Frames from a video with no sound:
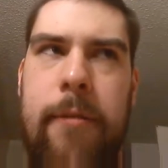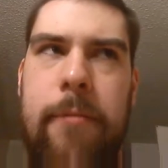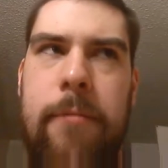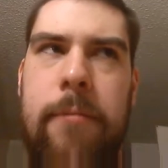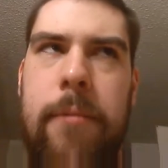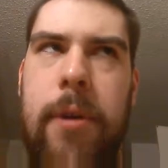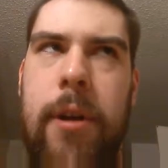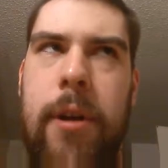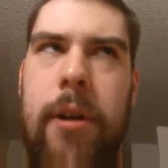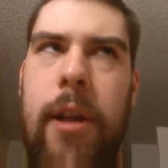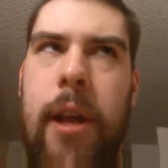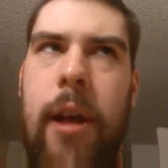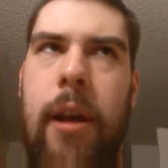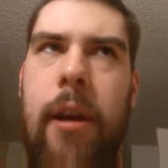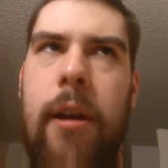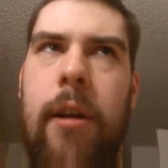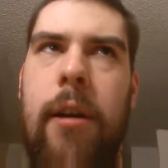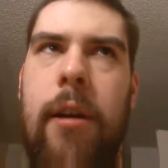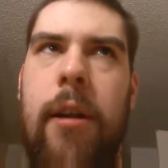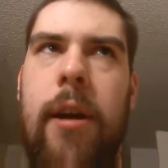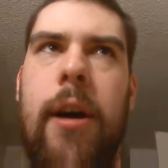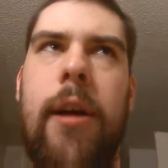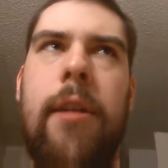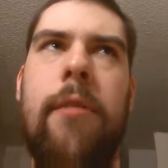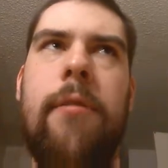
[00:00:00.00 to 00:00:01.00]
But yeah,
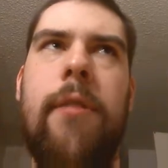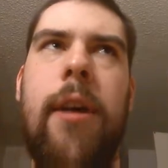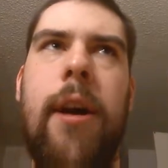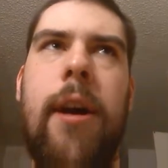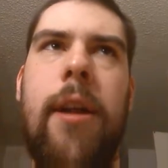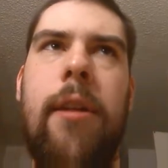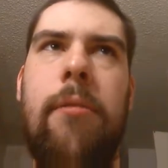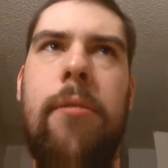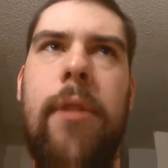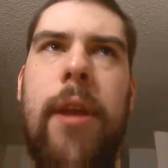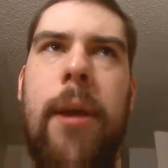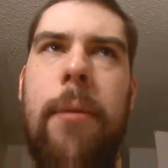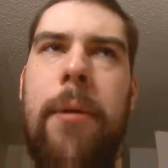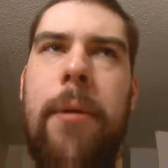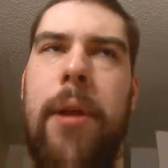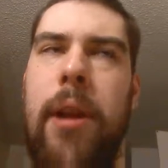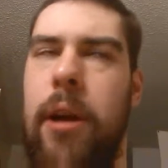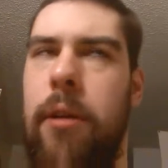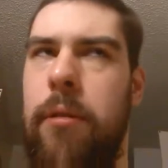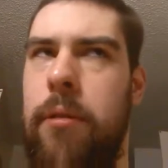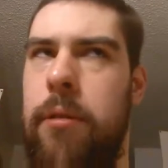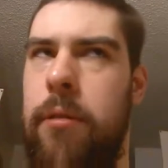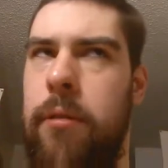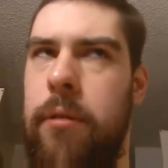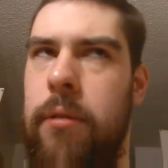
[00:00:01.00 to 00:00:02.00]
I don't think I'm going to
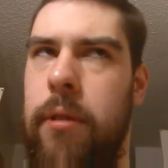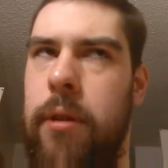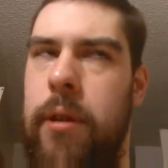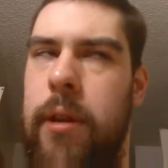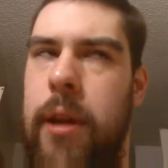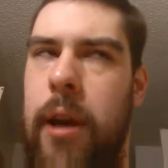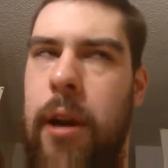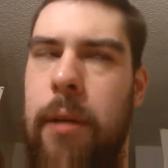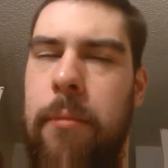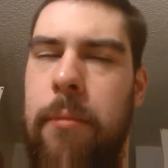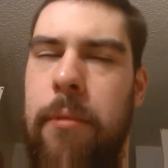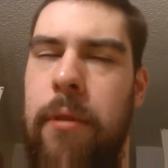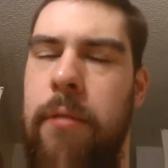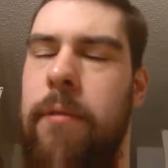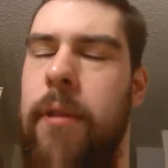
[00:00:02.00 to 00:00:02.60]
go through this terribly